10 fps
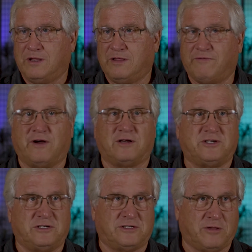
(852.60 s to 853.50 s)
the
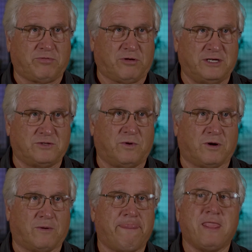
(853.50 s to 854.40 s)
functions of the priests
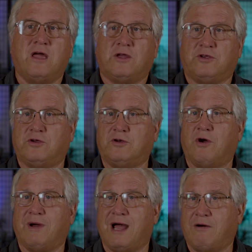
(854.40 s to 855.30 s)
were. You
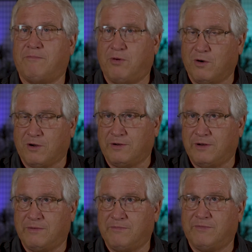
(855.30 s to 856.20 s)
know how
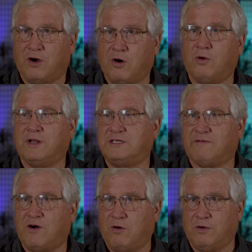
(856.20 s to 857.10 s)
important the holies
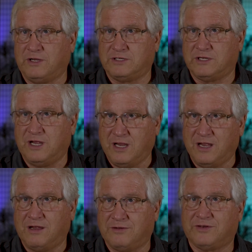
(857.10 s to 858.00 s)
of holies
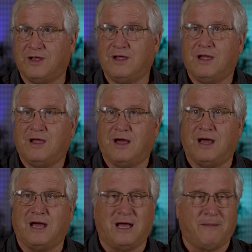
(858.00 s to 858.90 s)
is
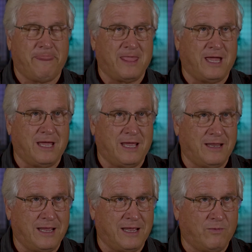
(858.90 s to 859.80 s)

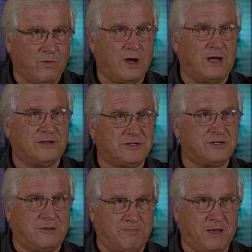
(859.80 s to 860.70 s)
and was
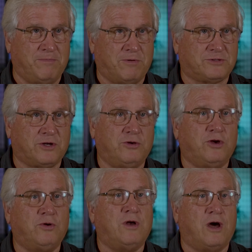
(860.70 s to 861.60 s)
to the people. So
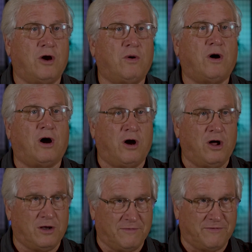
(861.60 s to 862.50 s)
you know
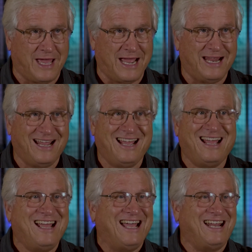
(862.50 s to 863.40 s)
all of that.
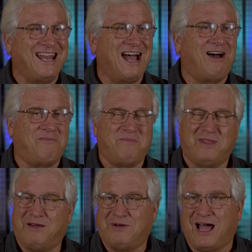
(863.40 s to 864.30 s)
And now,
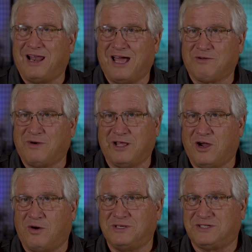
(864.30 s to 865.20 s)
I like what he
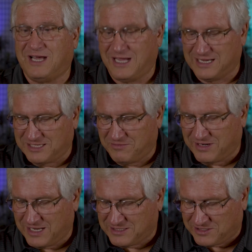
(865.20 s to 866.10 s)
always does. He
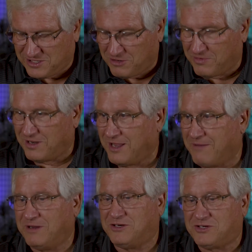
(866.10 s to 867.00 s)
begins to talk about,
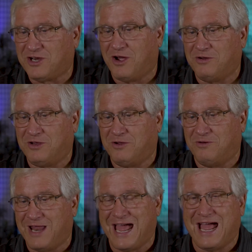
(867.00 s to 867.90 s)
let me show you
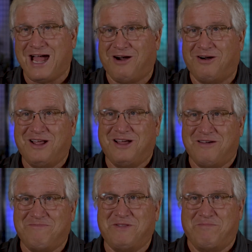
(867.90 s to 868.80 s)
now
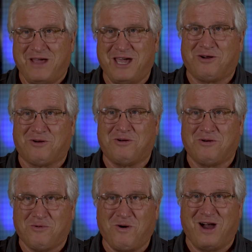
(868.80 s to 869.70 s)
the better
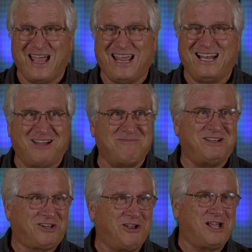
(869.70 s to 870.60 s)
way. Let me
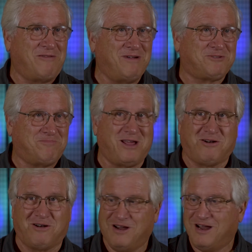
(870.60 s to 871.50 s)
show you how much
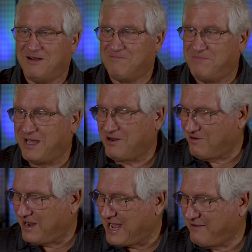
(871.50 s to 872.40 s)
better
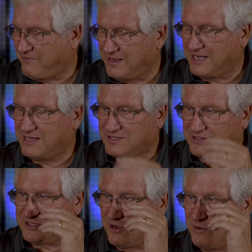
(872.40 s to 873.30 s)
life is.
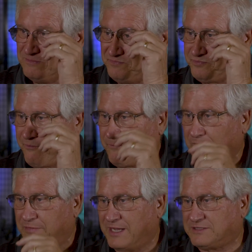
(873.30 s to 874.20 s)
And so
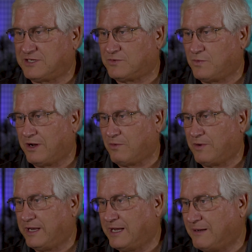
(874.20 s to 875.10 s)
this is where
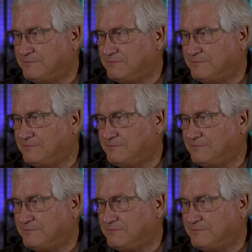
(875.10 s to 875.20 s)
we